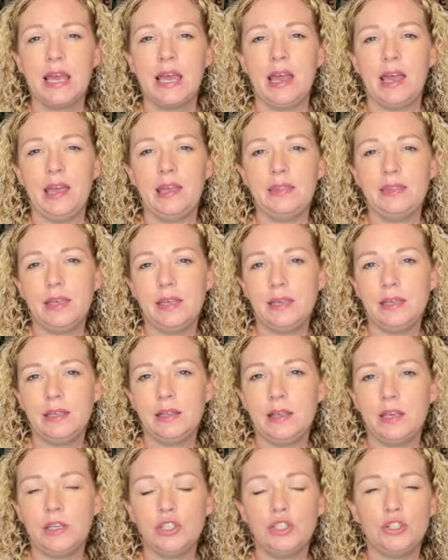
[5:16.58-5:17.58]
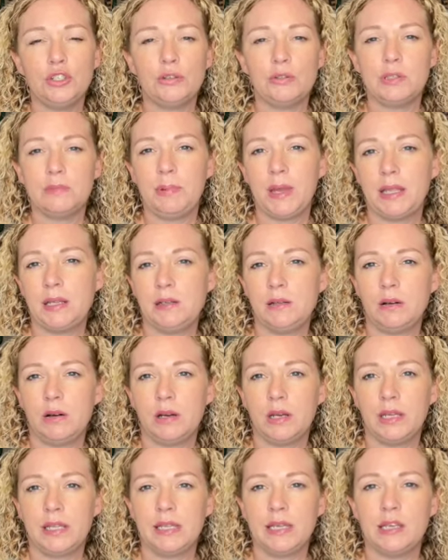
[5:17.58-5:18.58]
And then, you know, depending
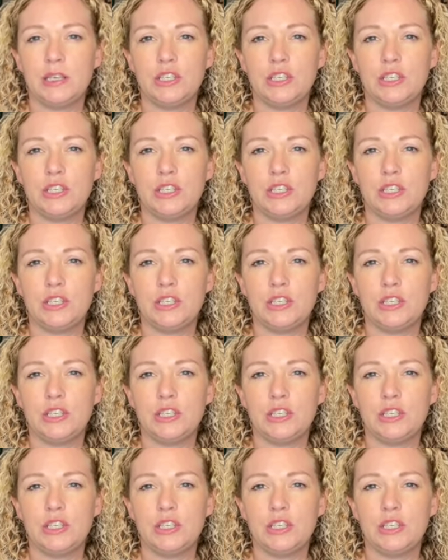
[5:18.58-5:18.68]
on,